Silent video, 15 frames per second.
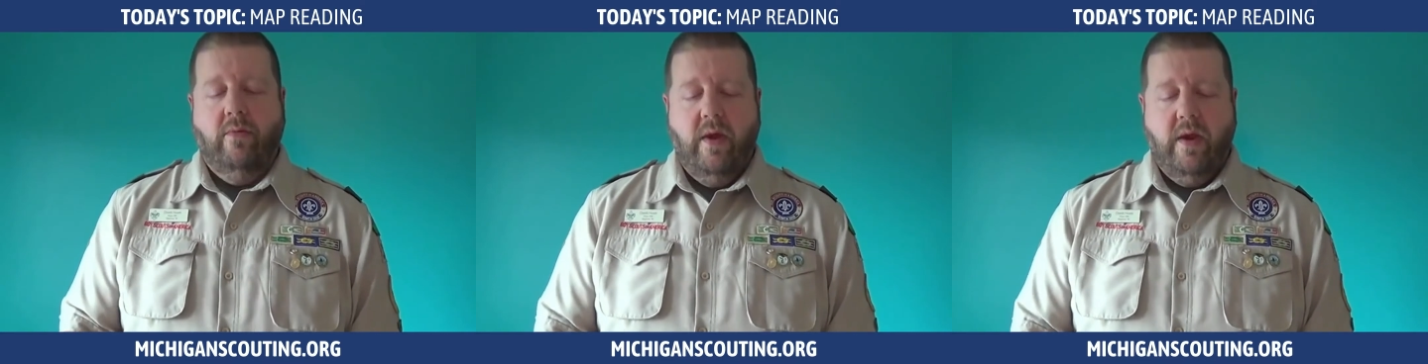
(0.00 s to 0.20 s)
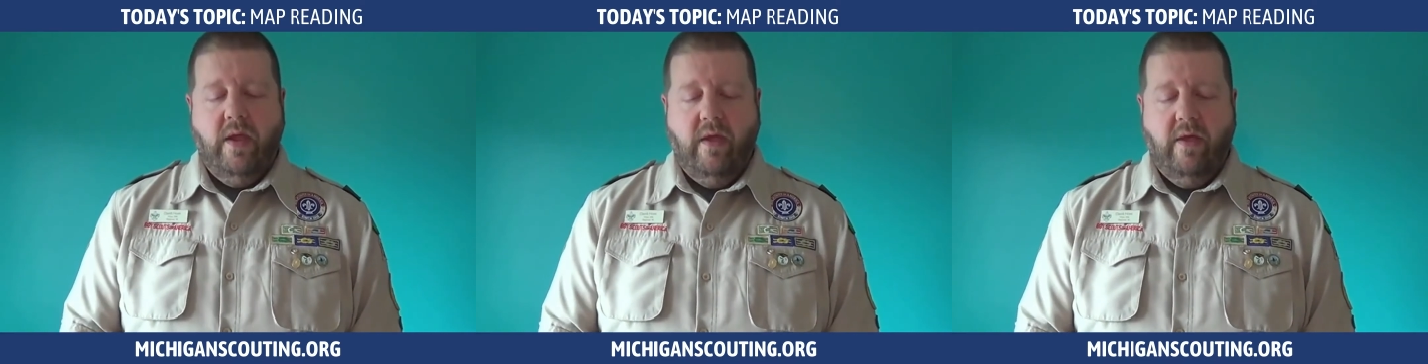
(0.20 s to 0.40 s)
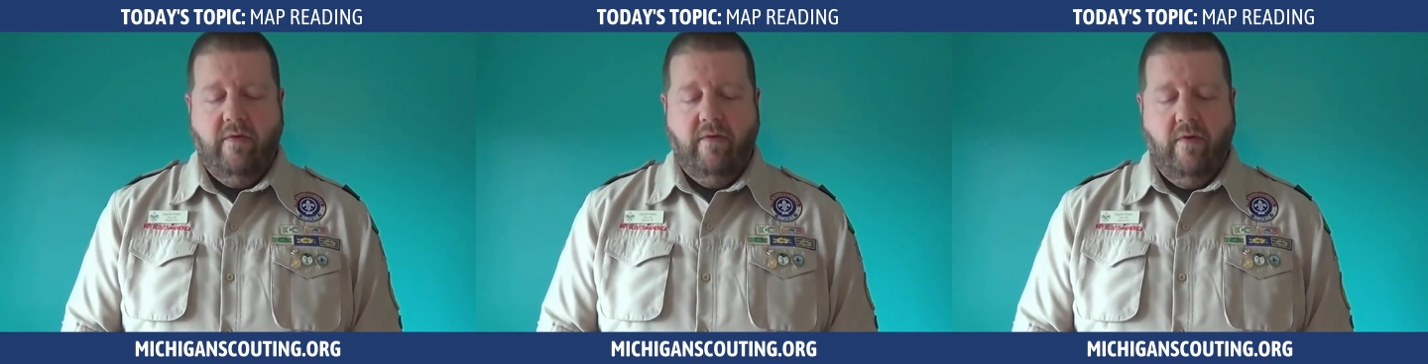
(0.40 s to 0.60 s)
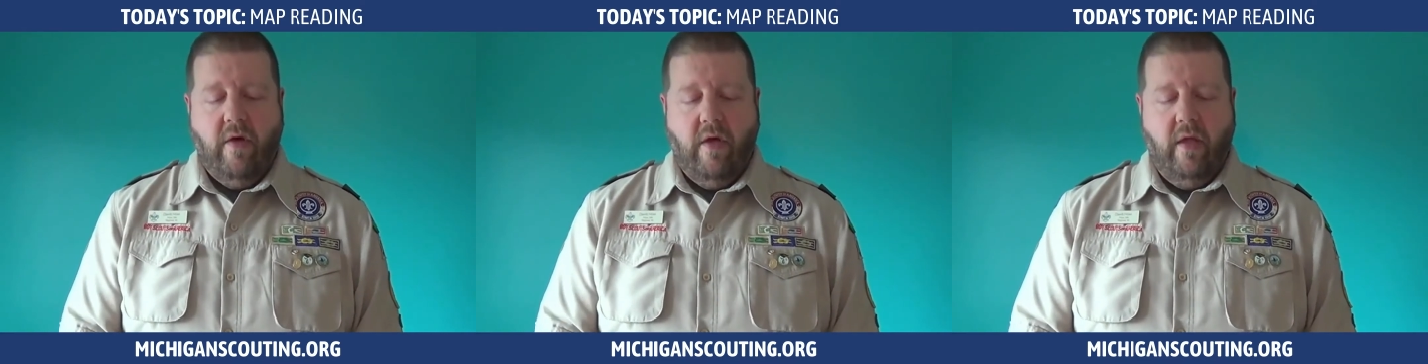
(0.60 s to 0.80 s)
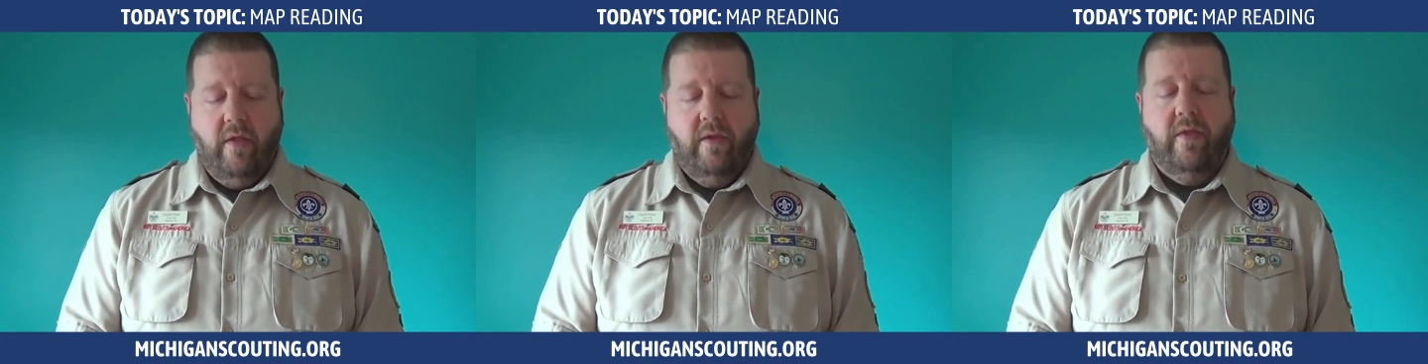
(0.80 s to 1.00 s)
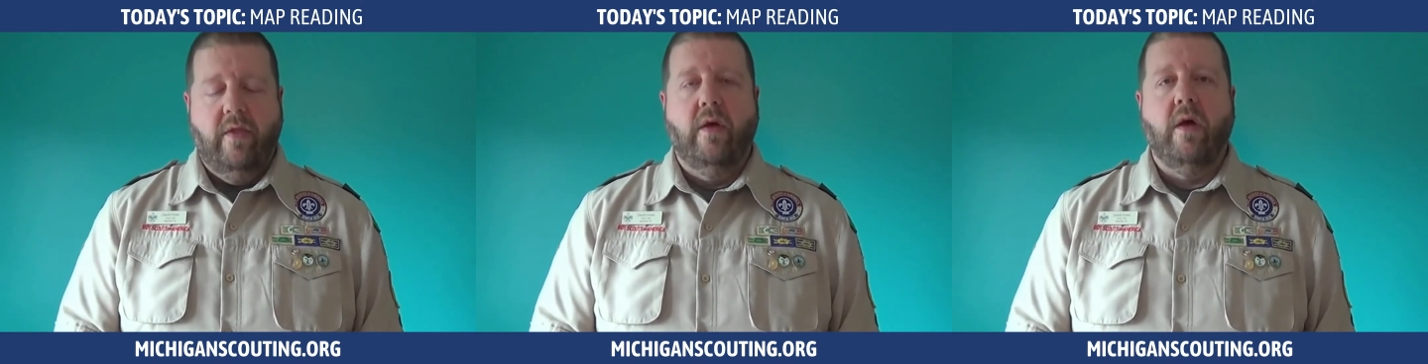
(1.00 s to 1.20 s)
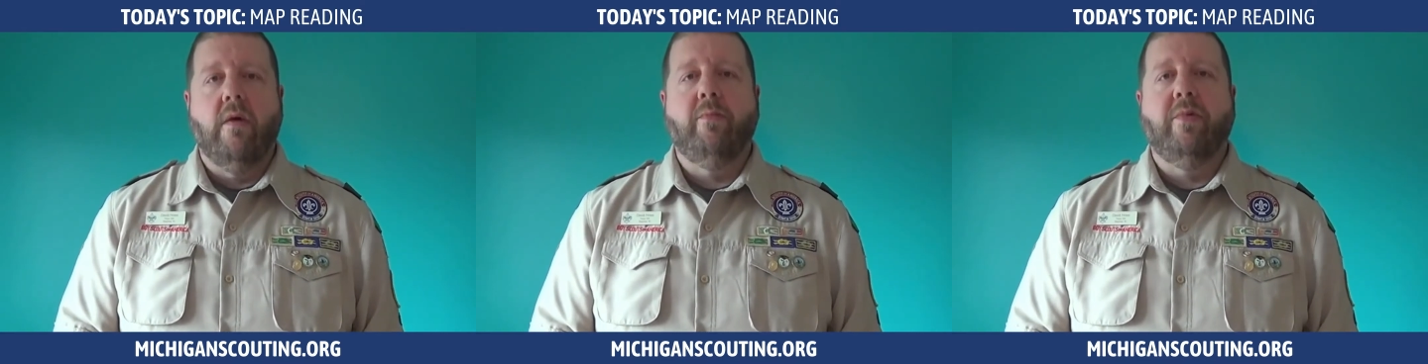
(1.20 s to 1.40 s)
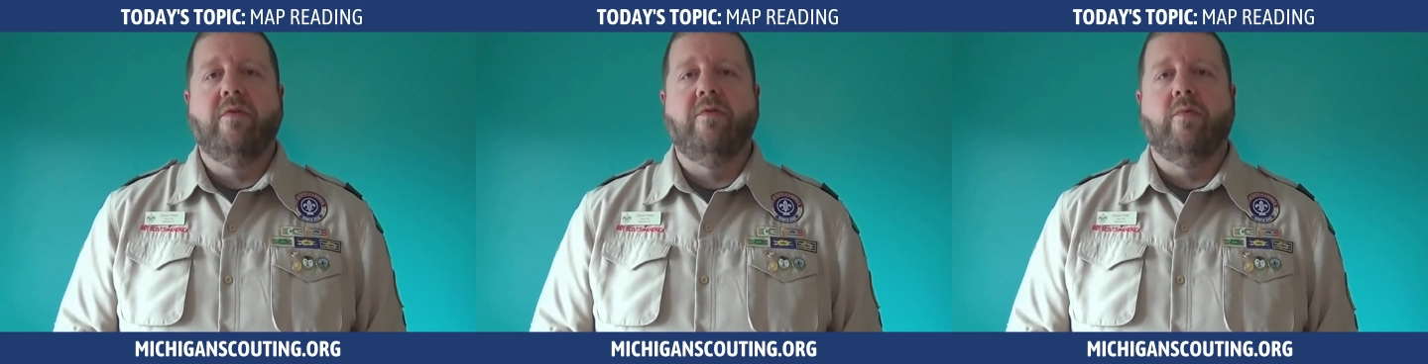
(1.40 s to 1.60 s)
ready is called the
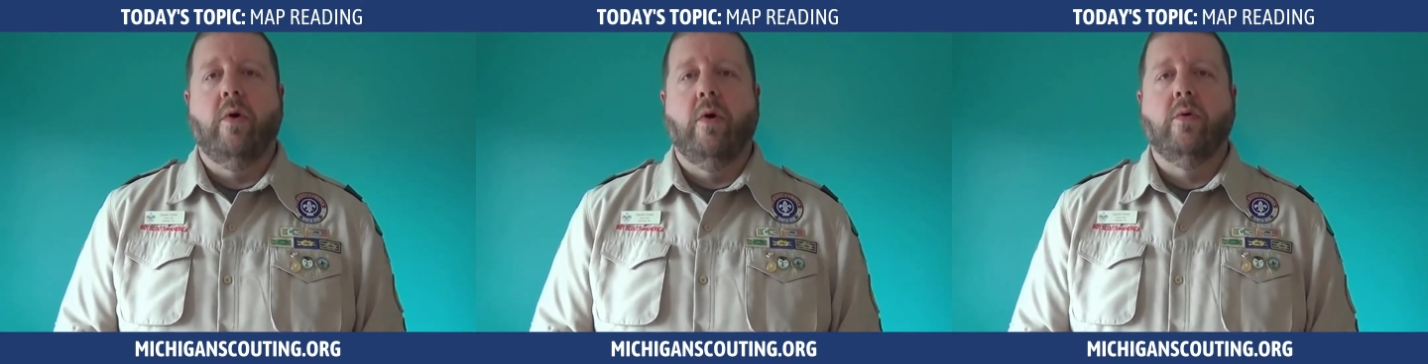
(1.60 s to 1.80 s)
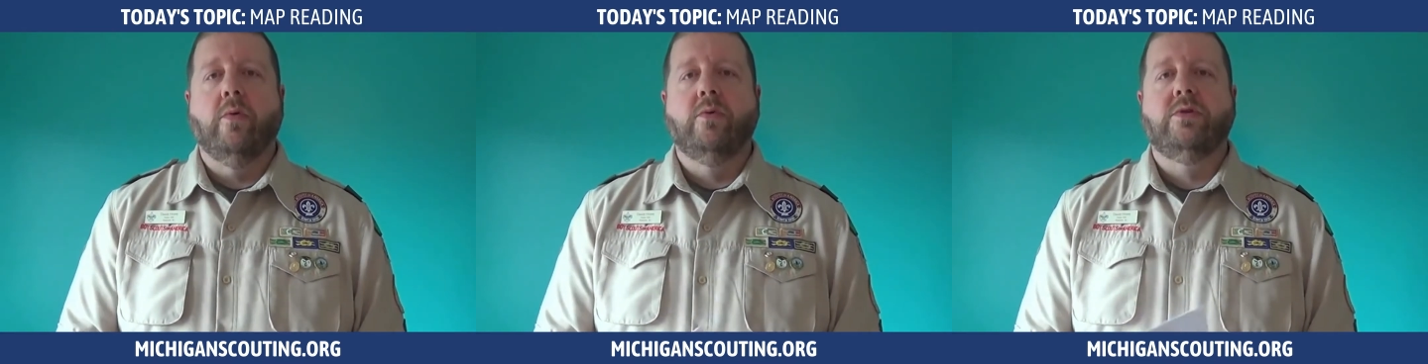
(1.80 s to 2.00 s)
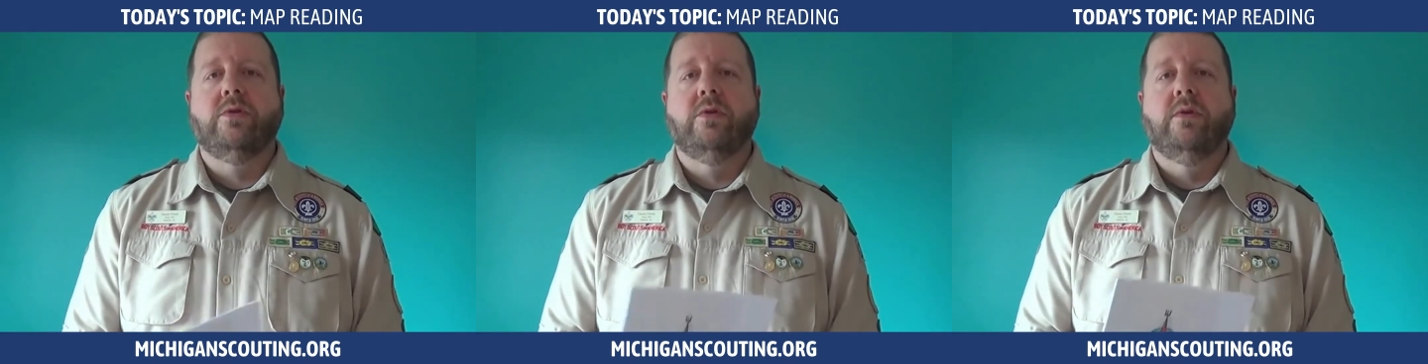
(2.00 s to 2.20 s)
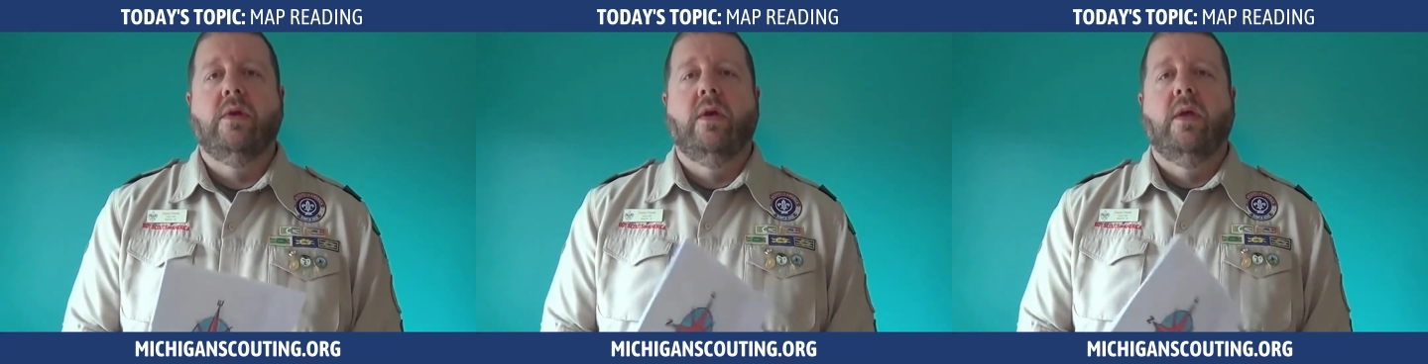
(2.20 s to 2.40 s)
compass rose,